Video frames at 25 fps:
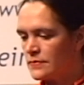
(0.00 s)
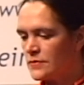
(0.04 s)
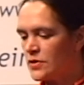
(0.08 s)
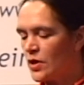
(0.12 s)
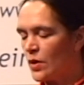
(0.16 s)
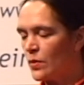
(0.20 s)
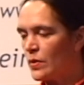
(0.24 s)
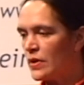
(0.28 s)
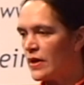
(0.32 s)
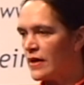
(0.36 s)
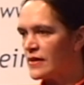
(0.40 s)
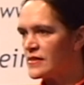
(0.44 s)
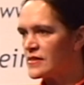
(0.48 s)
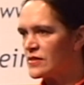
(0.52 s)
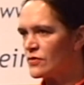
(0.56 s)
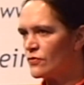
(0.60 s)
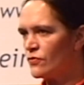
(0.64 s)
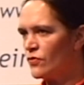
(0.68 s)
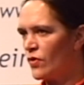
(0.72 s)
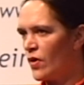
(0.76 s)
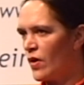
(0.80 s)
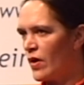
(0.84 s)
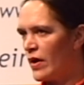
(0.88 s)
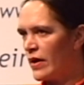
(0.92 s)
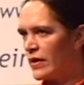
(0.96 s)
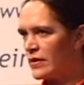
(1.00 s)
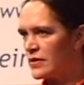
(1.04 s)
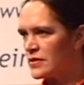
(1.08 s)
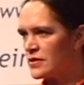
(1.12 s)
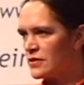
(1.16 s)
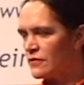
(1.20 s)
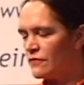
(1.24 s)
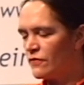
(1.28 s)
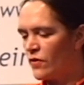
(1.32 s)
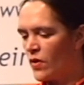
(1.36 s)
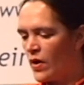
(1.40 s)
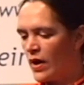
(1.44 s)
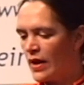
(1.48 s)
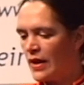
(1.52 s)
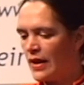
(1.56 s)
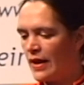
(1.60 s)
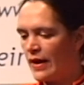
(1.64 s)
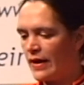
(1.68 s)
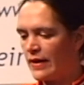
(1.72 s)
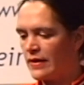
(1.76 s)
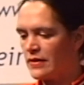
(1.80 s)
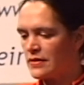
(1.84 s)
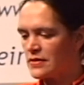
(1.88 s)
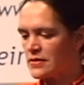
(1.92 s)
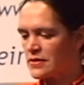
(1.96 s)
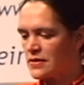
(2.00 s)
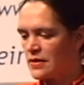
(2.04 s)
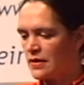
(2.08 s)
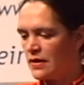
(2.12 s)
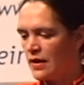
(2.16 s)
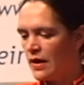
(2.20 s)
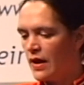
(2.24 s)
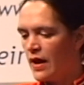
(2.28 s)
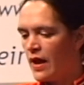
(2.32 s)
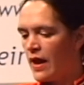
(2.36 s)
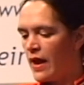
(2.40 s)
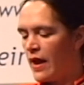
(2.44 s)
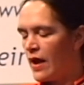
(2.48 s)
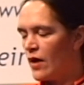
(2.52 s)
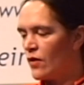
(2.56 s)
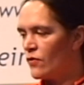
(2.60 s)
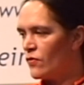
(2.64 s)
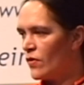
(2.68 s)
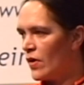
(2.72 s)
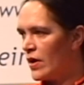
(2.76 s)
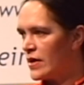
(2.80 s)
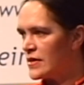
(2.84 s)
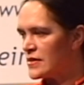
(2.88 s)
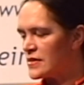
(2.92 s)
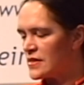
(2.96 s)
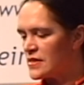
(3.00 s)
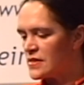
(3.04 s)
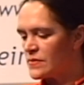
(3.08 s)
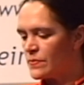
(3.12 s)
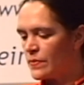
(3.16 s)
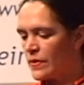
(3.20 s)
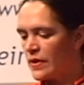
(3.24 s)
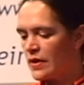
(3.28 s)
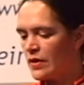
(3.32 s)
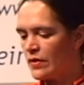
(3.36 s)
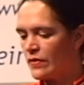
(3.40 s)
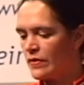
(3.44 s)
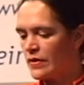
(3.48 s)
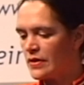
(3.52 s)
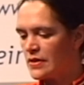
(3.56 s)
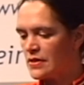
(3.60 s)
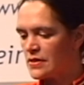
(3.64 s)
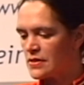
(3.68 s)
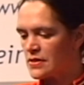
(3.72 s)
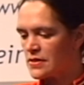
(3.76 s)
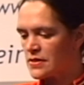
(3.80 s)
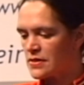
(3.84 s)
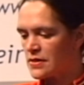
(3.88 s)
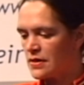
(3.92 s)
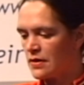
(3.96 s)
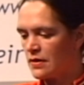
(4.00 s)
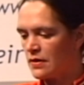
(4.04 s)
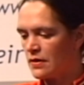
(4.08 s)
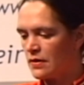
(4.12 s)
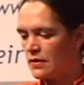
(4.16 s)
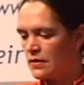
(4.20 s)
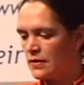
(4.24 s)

No one has the right to violate our rights as parents.